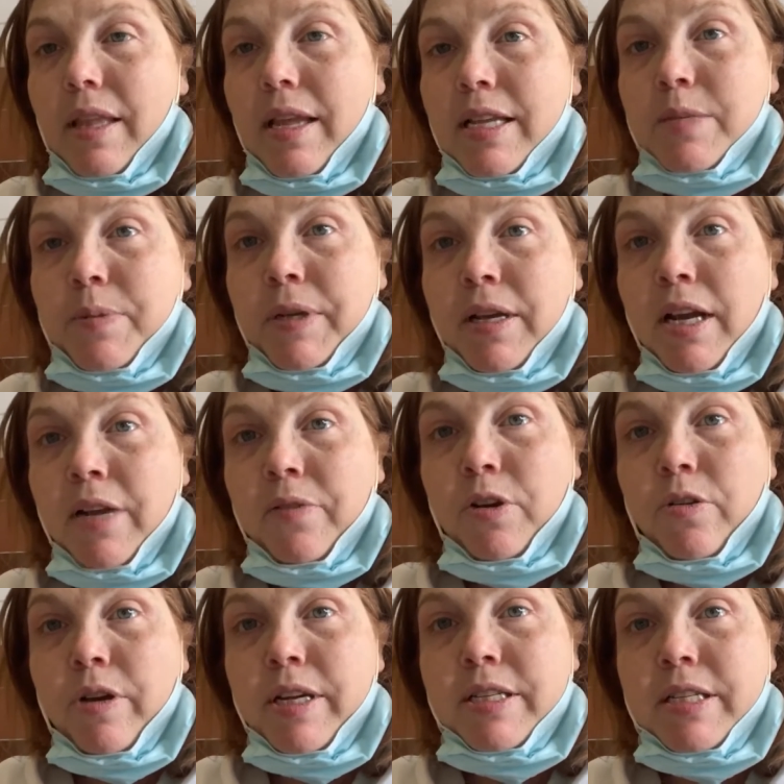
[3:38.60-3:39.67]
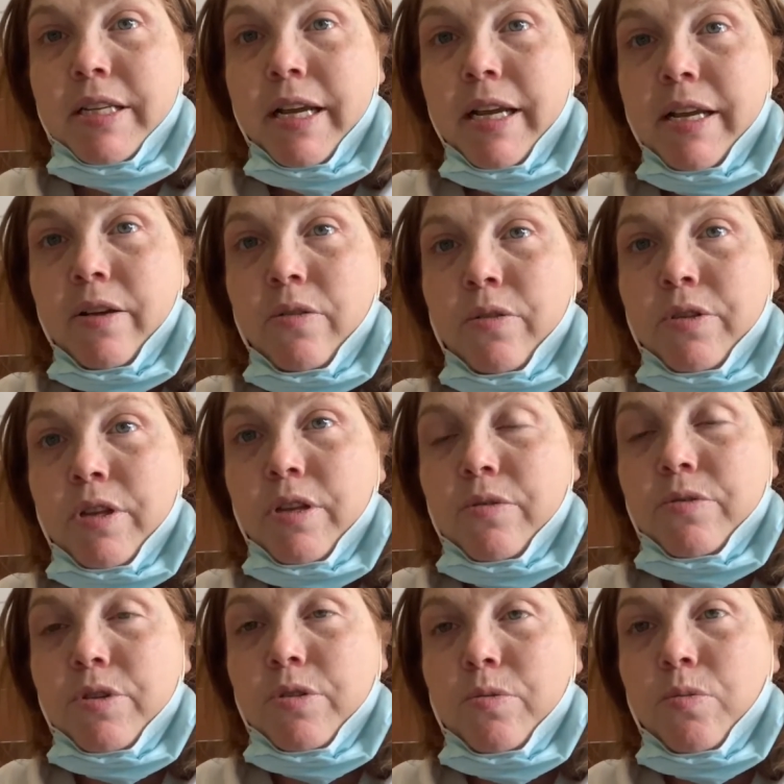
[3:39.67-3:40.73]
It's been kind of a crazy day here on the
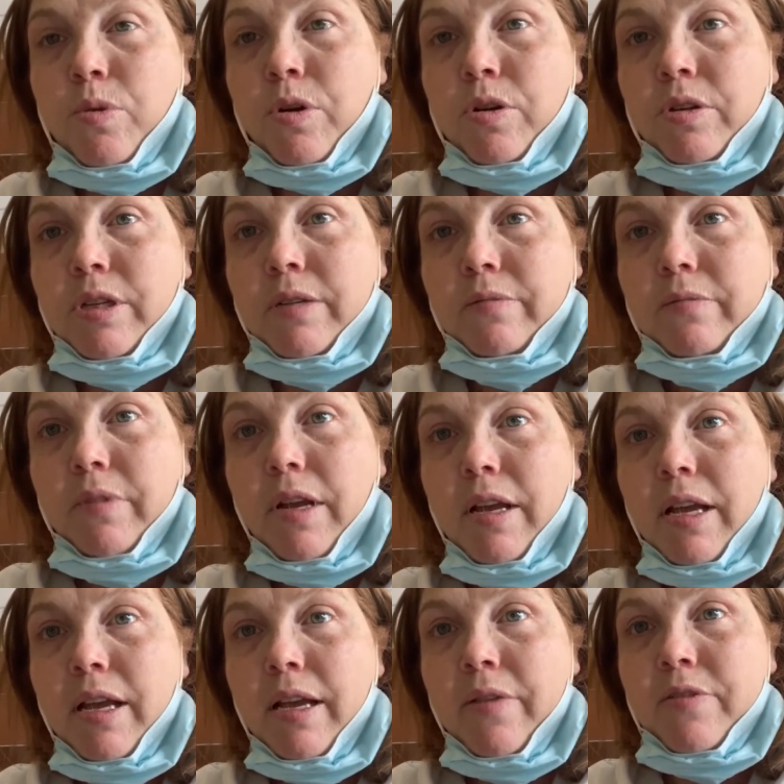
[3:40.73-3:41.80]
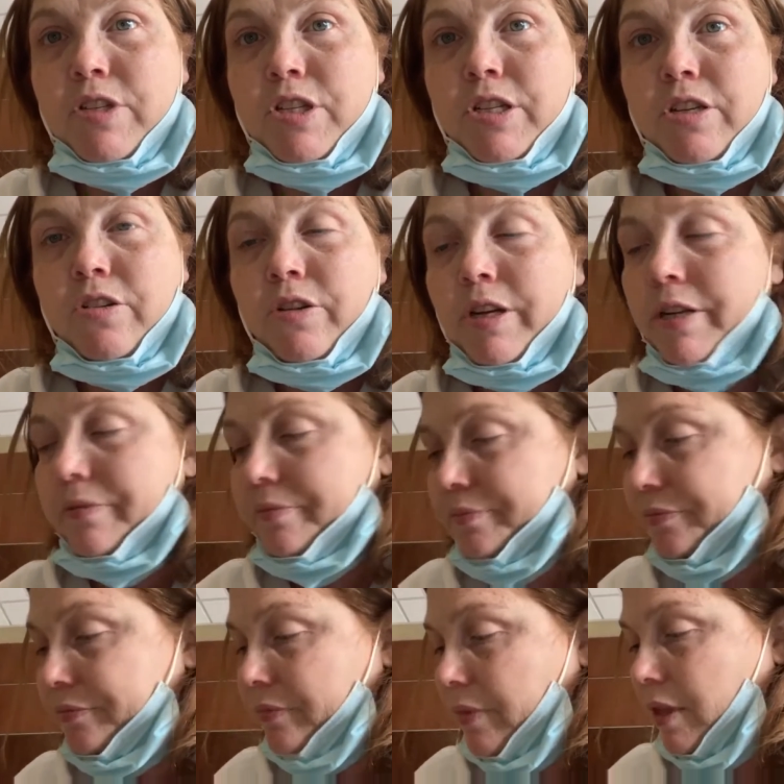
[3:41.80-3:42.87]
YouTube world. Haven't you agreed?
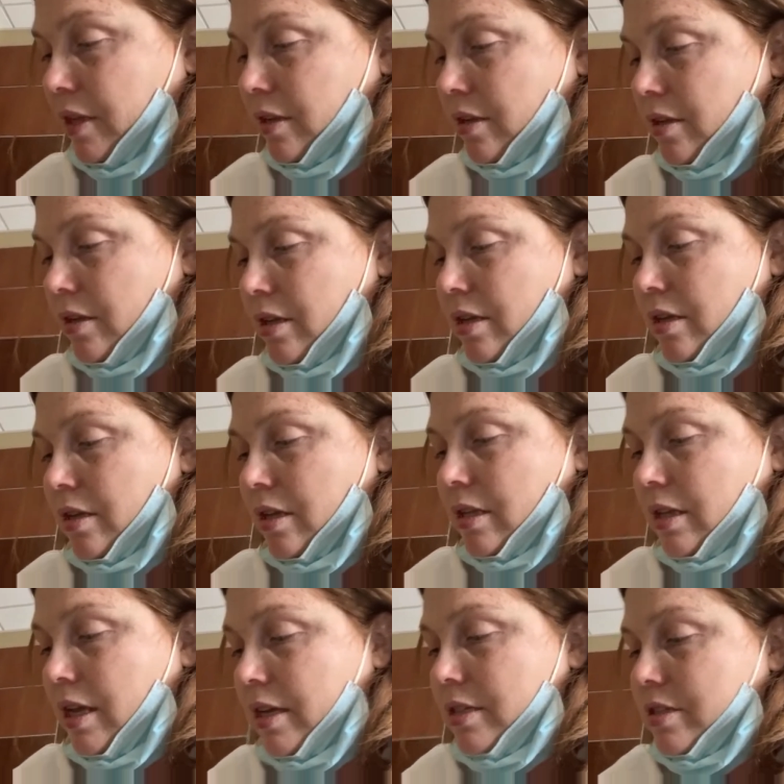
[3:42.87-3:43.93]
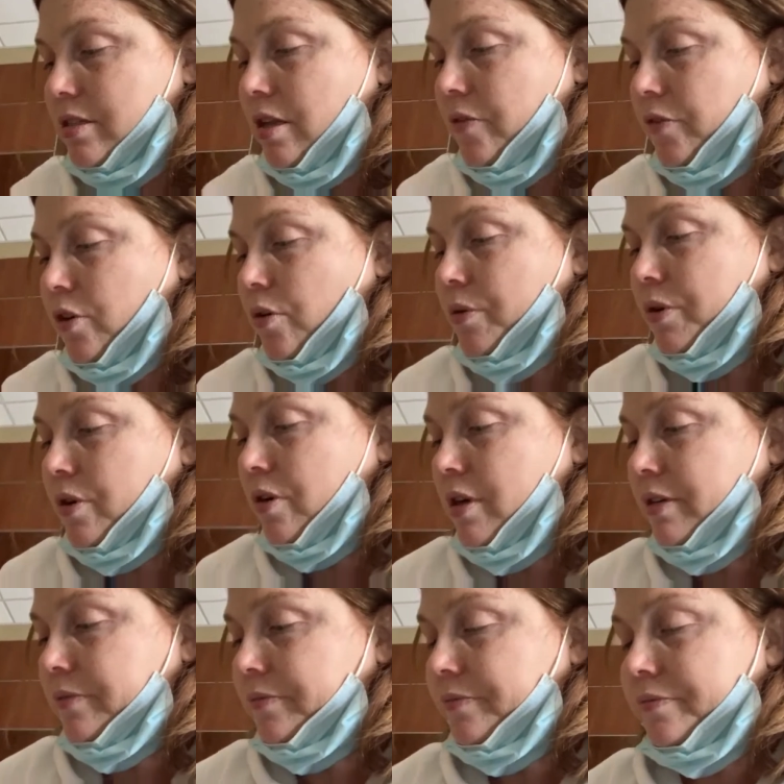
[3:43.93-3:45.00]
A lot of stuff going
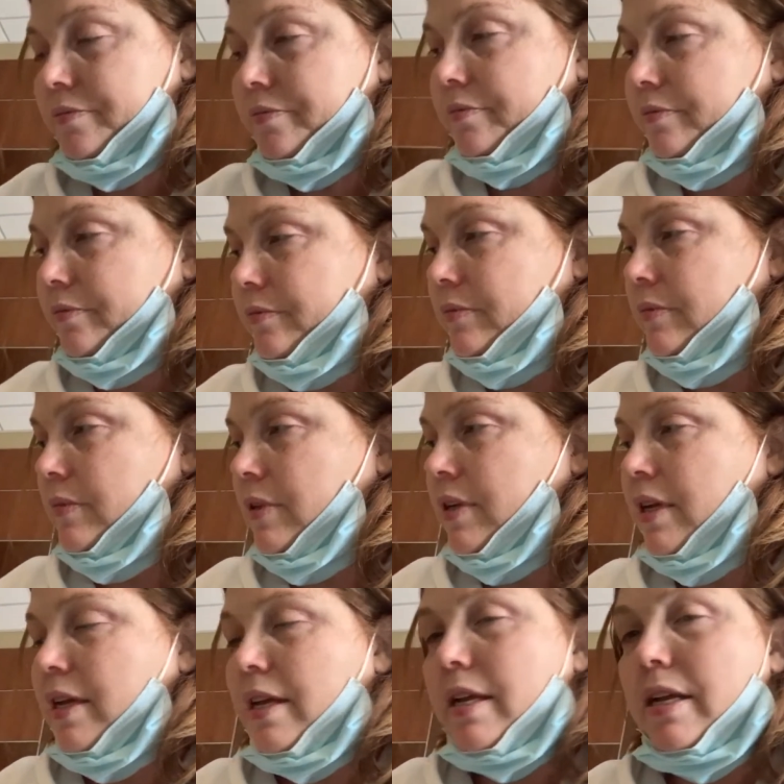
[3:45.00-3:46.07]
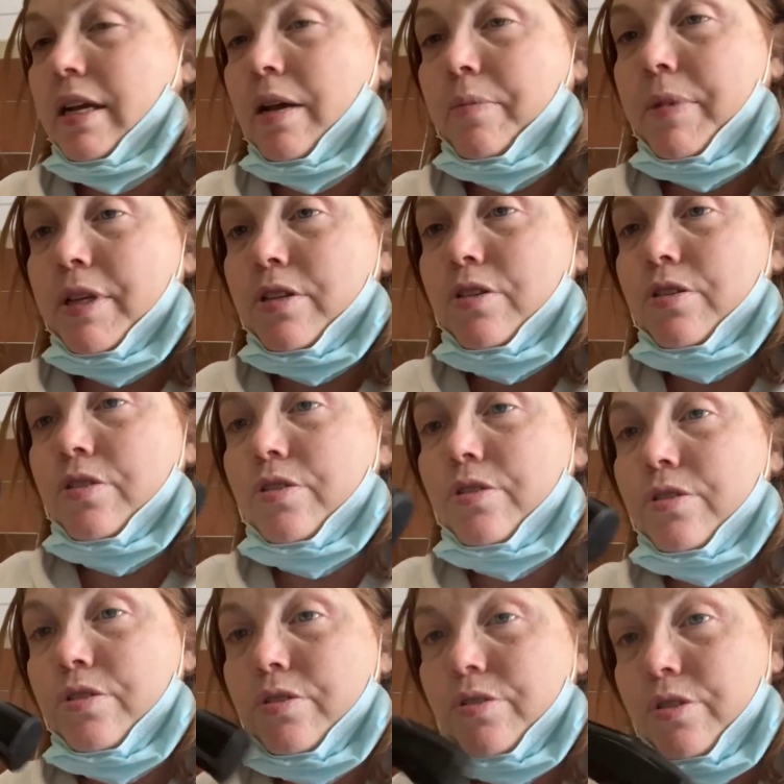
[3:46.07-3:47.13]
on. I got my
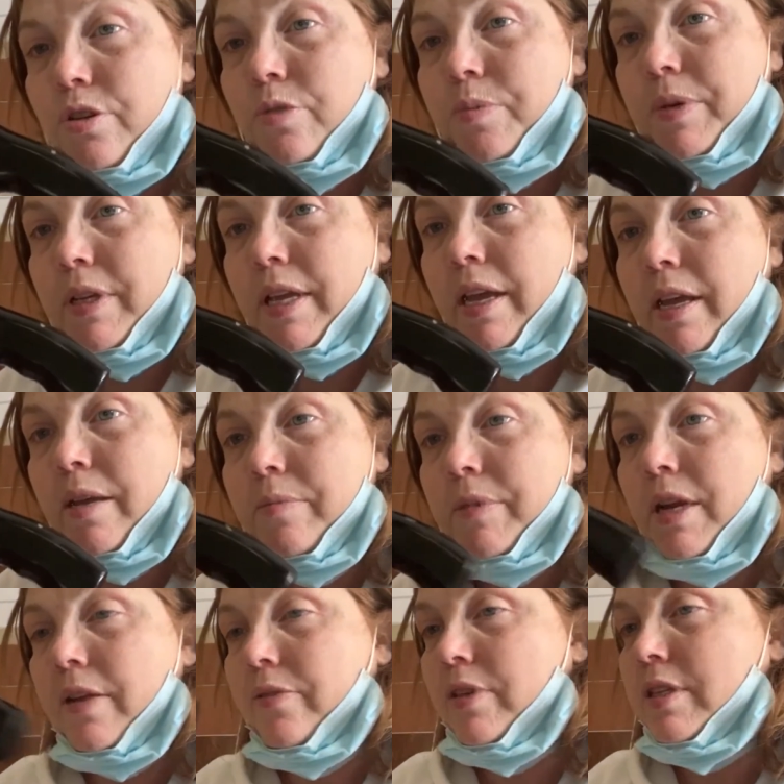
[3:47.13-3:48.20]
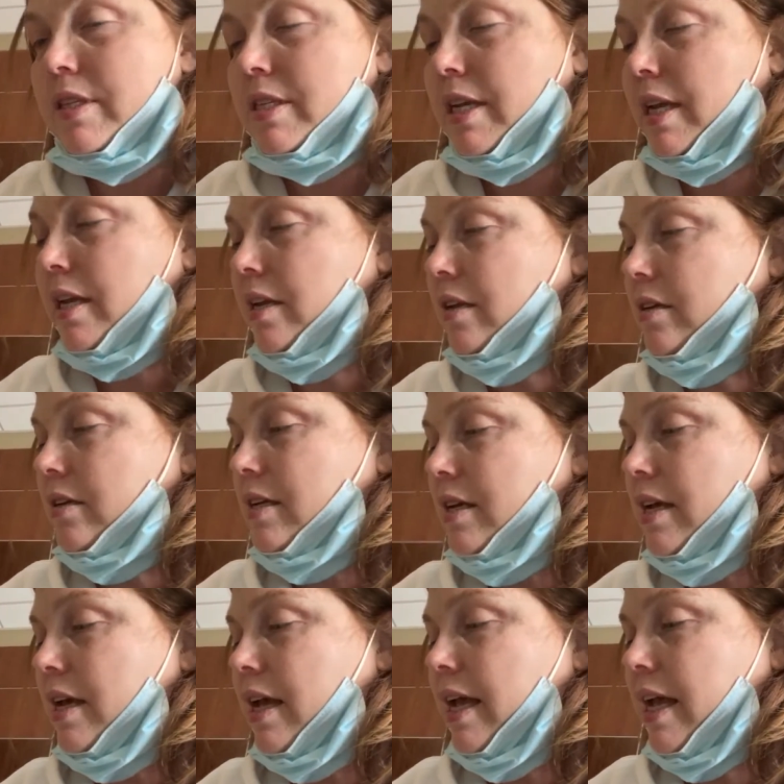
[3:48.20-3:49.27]
stupid cane that I have to take.
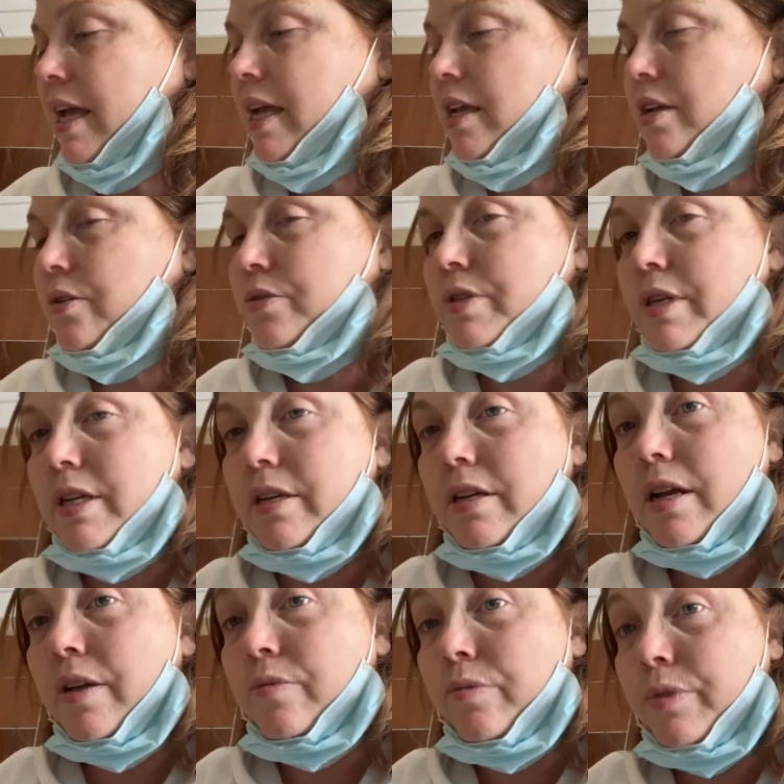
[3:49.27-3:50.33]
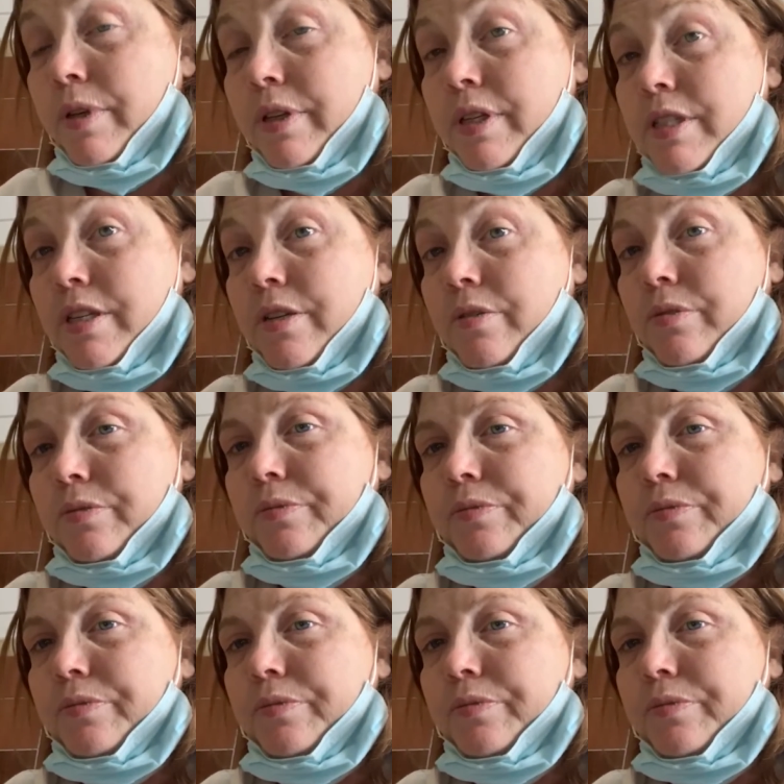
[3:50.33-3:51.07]
I hate using it. I really do.